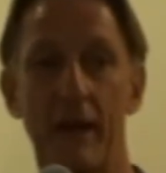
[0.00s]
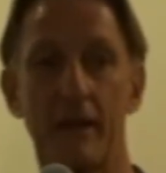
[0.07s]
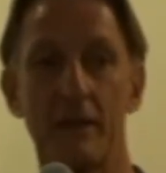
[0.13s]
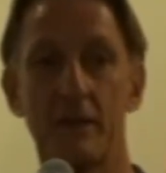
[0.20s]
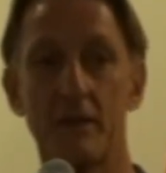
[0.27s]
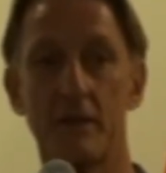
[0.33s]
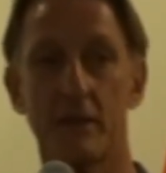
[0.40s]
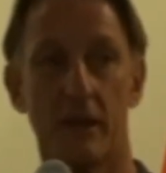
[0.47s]

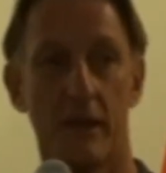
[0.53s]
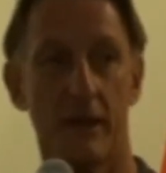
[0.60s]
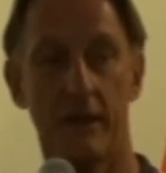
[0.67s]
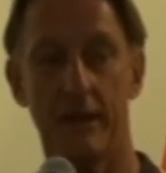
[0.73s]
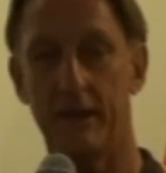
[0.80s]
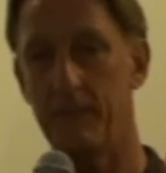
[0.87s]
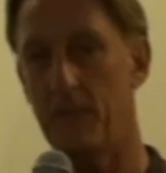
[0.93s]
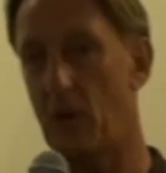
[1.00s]
hand.
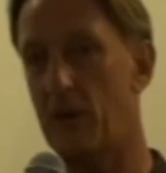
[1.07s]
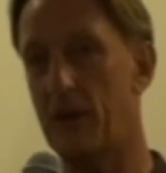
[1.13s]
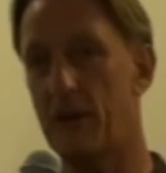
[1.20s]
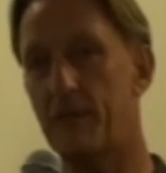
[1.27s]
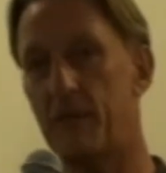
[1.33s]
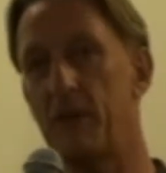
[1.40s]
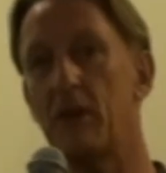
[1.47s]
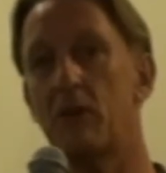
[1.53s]
I
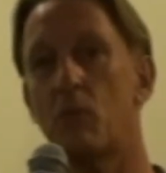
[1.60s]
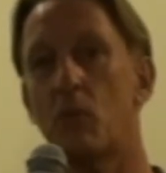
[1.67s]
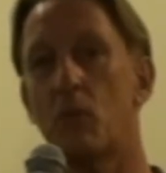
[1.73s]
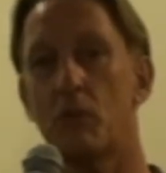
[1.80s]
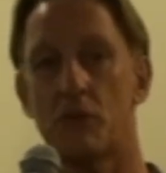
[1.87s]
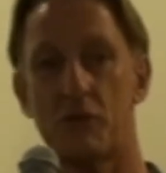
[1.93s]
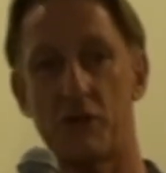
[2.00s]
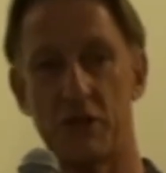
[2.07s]
have a
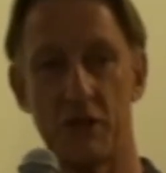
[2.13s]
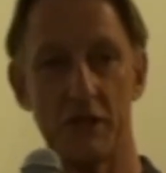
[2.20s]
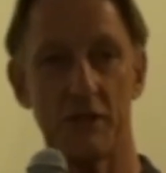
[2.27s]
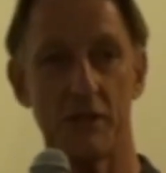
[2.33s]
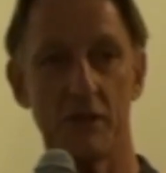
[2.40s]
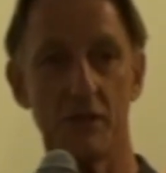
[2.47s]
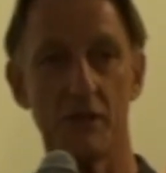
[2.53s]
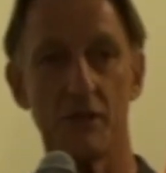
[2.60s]
network of
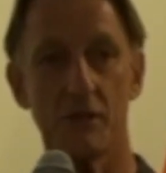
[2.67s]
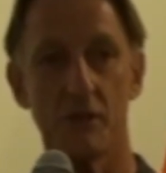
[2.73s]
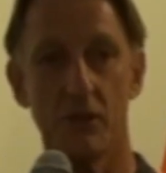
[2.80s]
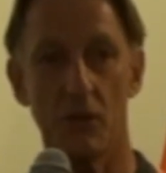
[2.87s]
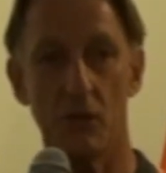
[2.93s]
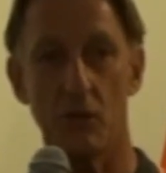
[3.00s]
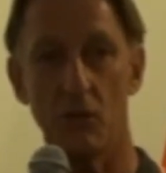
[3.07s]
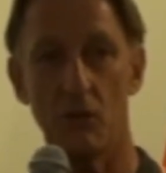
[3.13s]

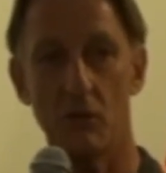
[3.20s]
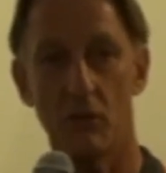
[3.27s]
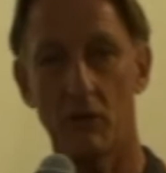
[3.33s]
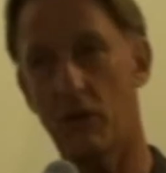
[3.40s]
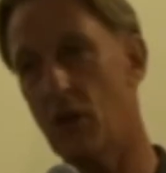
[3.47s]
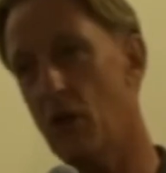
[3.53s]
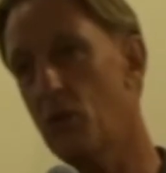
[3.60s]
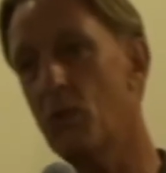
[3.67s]
sisters who
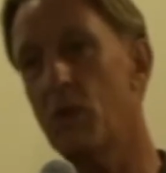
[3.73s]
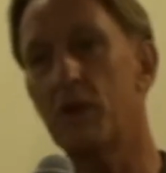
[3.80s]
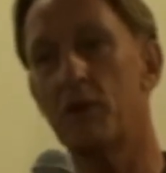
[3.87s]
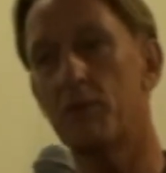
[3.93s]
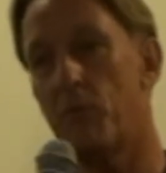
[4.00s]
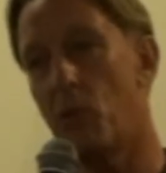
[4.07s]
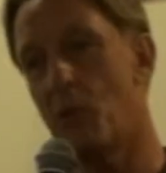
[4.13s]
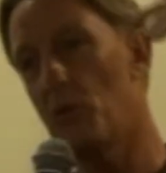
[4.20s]
know where
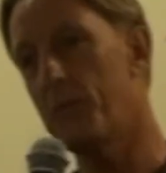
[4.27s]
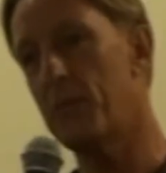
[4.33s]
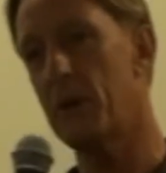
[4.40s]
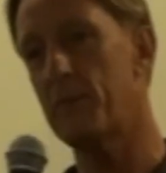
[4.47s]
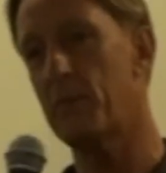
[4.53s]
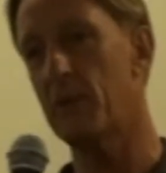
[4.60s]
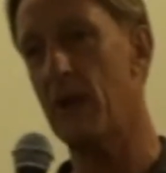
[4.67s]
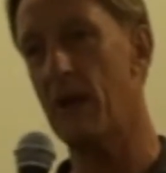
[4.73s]
the poor
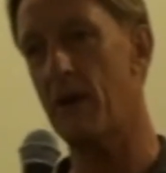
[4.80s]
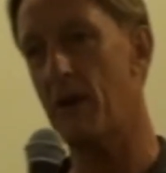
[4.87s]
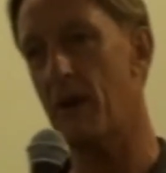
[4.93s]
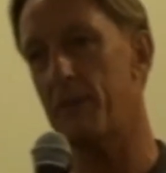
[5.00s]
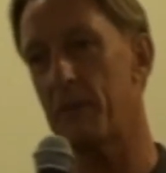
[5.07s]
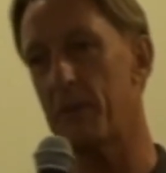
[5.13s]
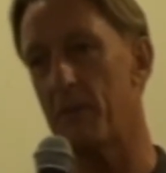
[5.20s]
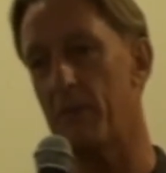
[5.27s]
people are
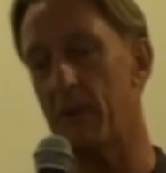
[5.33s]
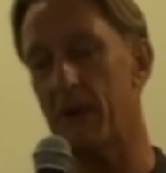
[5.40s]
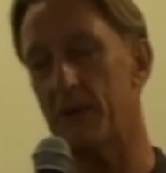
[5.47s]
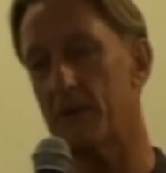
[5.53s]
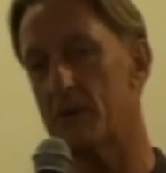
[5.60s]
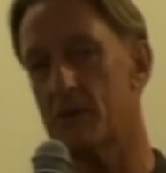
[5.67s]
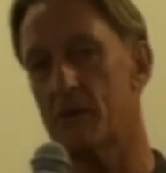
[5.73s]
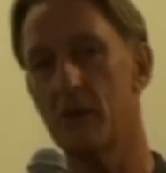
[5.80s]
up in the
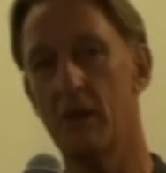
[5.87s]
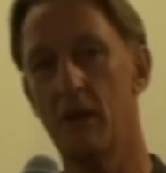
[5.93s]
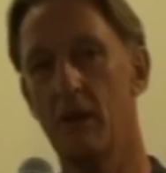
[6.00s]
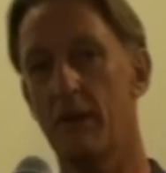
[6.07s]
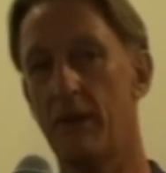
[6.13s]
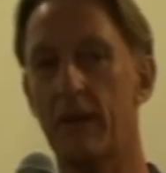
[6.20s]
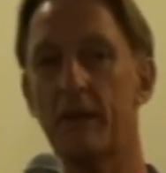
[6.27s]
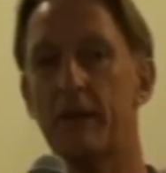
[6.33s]
mountains.
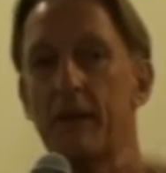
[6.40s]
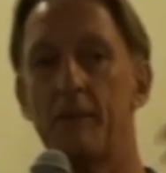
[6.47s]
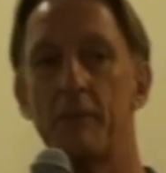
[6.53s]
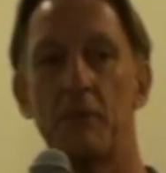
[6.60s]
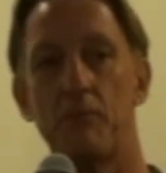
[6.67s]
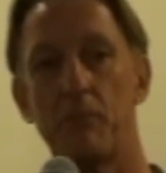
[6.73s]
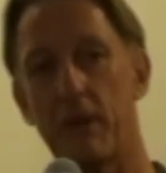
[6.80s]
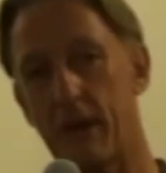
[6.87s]
They
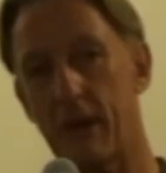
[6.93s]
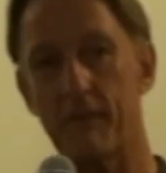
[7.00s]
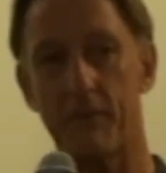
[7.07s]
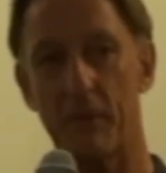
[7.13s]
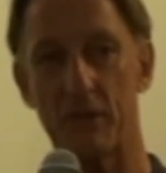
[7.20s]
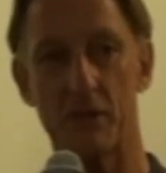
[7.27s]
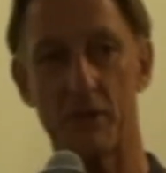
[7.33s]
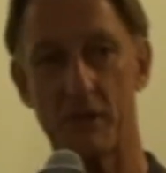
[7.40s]
come and pick
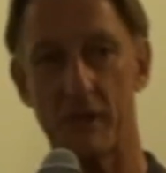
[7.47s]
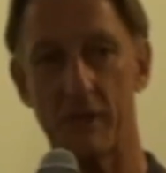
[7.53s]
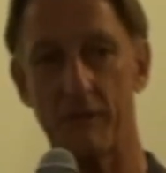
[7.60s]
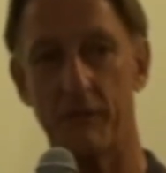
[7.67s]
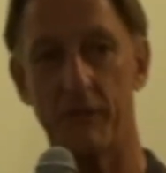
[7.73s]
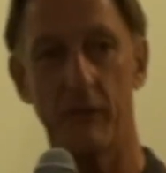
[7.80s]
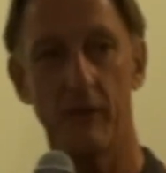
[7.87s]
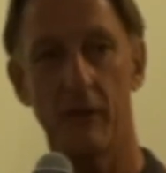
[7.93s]
up their
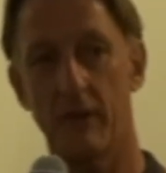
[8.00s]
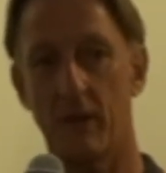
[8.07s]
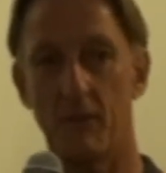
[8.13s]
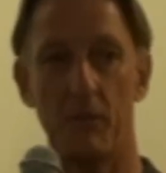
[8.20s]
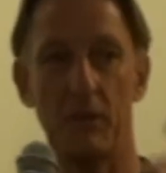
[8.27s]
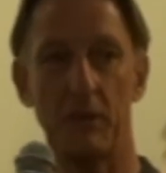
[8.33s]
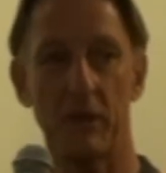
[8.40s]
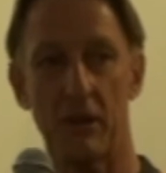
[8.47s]
stuff. They
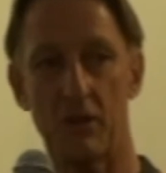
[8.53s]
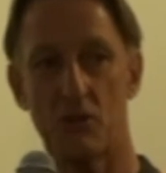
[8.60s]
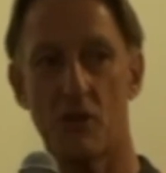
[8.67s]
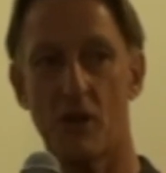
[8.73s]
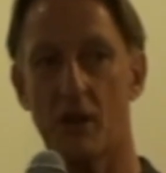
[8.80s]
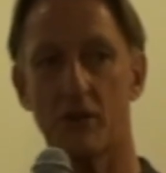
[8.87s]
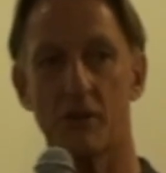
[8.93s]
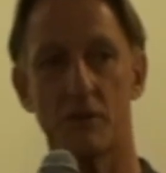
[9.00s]
bring their
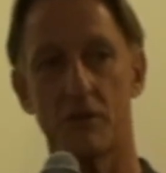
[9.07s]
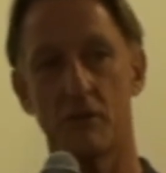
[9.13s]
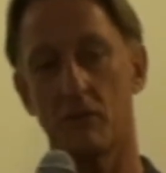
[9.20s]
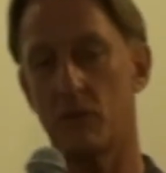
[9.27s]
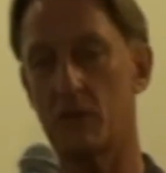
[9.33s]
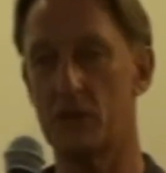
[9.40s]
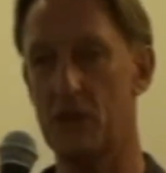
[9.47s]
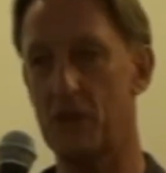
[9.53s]

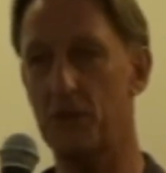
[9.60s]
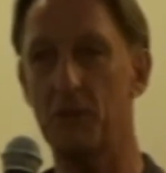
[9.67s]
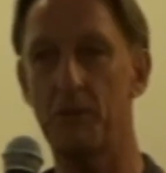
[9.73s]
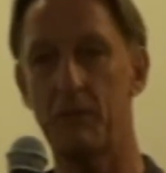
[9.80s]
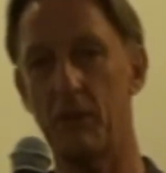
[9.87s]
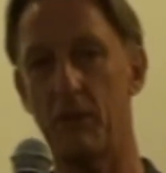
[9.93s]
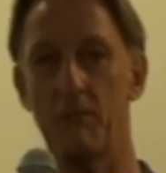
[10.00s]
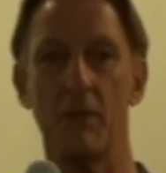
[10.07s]
trucks. We tell
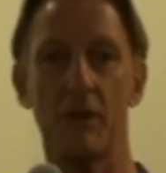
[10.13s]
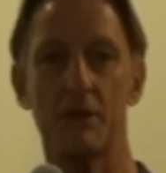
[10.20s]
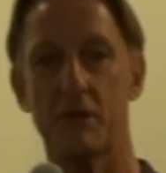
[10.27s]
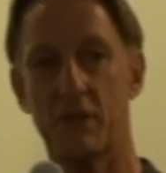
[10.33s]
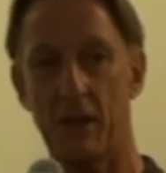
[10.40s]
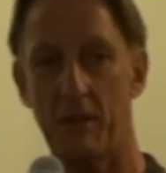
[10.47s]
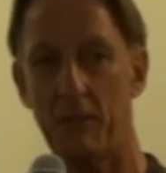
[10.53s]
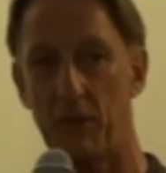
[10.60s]
them you
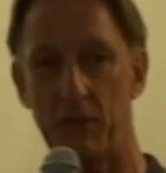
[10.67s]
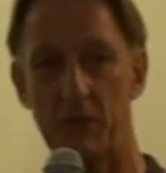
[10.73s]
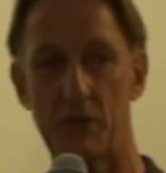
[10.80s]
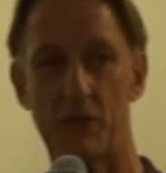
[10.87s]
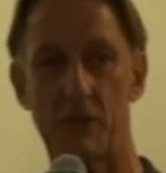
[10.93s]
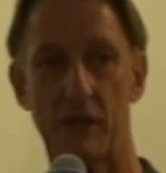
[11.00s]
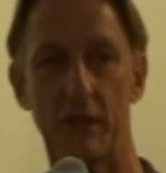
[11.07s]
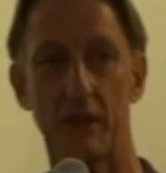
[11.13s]
must come on
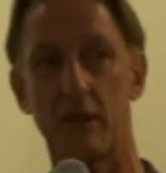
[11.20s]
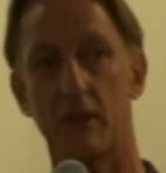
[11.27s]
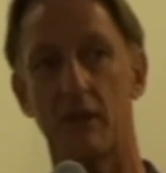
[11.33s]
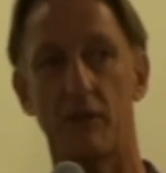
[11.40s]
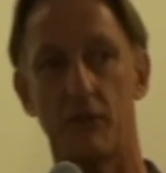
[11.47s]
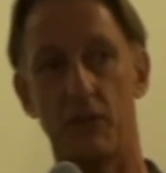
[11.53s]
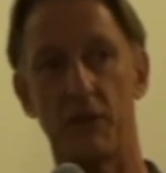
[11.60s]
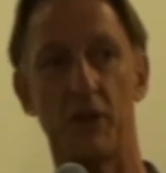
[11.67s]
this day.
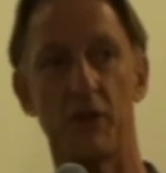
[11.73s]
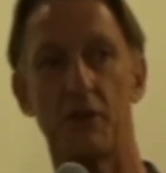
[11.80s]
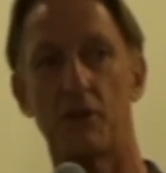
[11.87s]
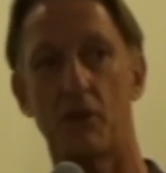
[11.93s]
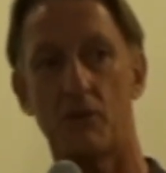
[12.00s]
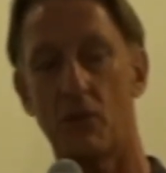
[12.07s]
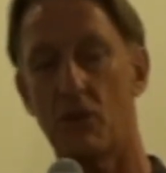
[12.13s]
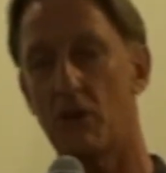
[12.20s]
If you don't
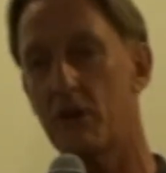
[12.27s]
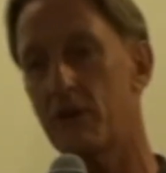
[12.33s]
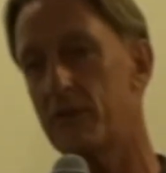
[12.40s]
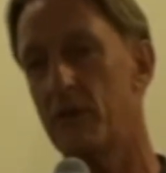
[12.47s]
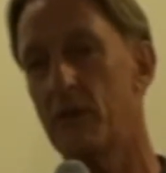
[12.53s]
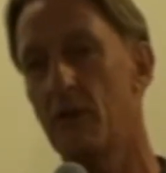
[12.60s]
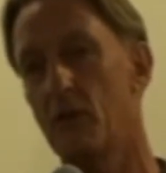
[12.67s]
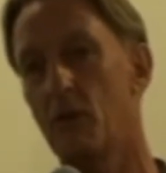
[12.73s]

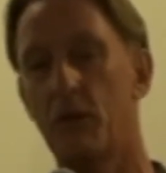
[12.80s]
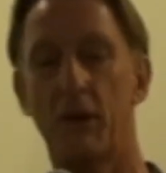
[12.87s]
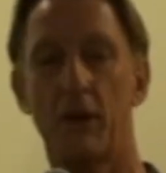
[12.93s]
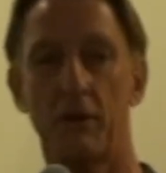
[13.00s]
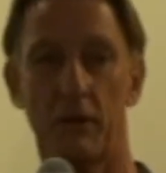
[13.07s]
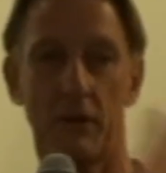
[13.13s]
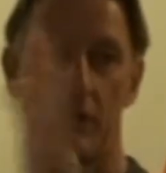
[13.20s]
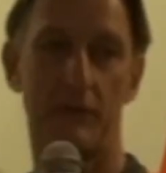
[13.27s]
arrive, we're
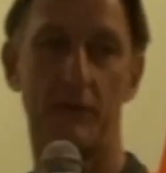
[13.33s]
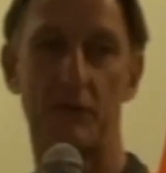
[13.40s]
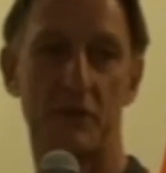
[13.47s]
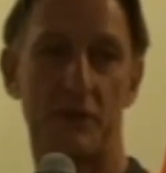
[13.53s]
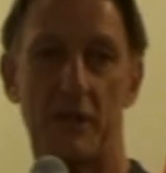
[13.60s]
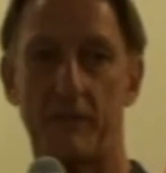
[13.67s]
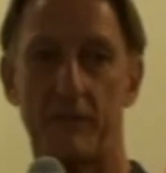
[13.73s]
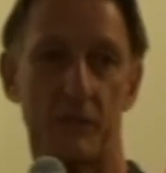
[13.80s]
going to give your
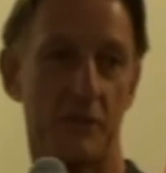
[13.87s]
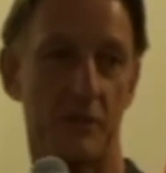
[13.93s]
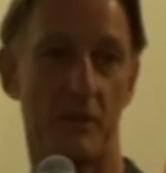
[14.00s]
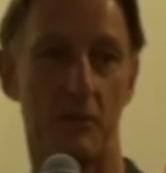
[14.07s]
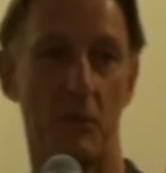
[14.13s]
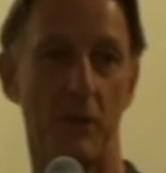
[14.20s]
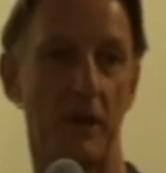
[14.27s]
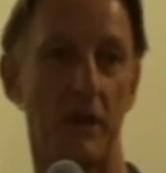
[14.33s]
stuff to
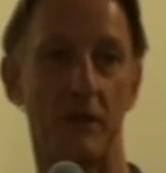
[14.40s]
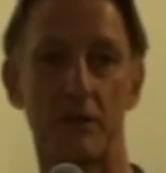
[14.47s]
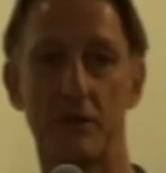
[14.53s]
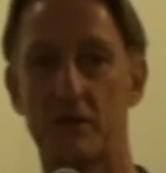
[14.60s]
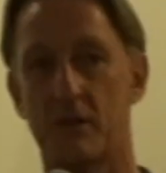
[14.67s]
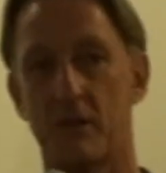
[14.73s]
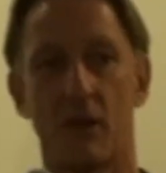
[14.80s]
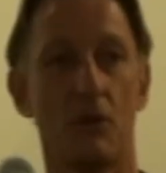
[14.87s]
somebody
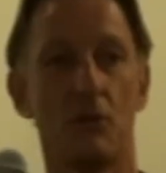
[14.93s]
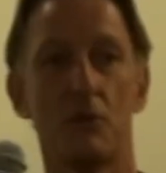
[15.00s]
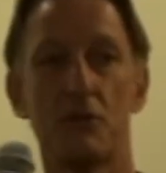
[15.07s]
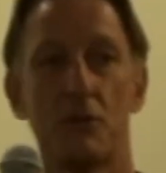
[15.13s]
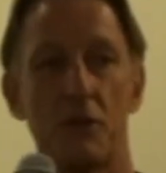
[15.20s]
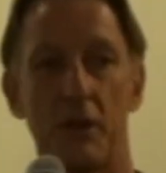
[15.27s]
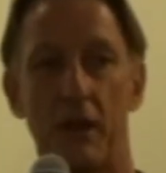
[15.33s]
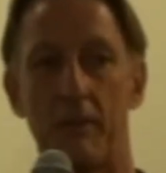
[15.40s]
else. They all
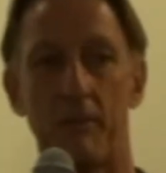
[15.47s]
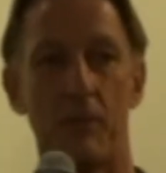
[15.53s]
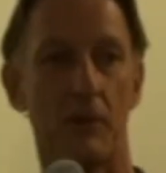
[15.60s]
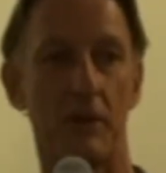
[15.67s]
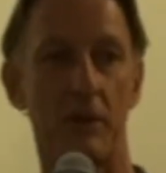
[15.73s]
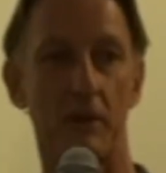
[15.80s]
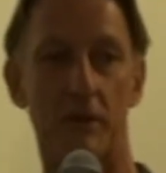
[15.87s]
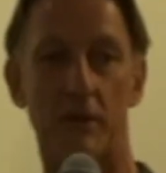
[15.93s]
turn up. By
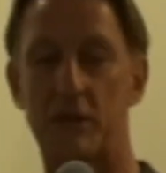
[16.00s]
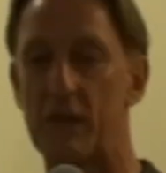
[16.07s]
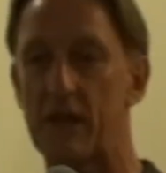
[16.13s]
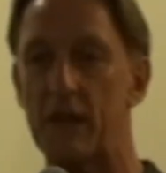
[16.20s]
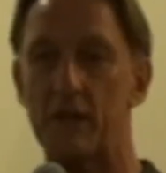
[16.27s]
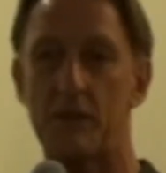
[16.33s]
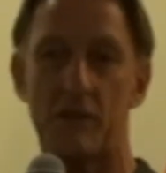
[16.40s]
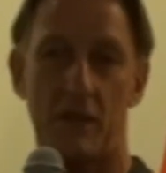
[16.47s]
the end of the
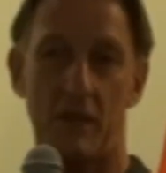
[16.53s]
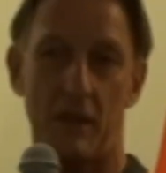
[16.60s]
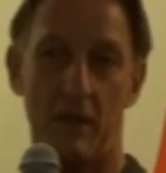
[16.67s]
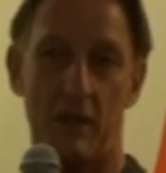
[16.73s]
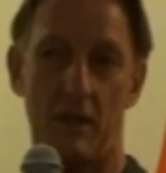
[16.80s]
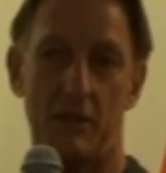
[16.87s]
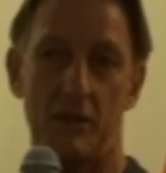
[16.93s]
day, it's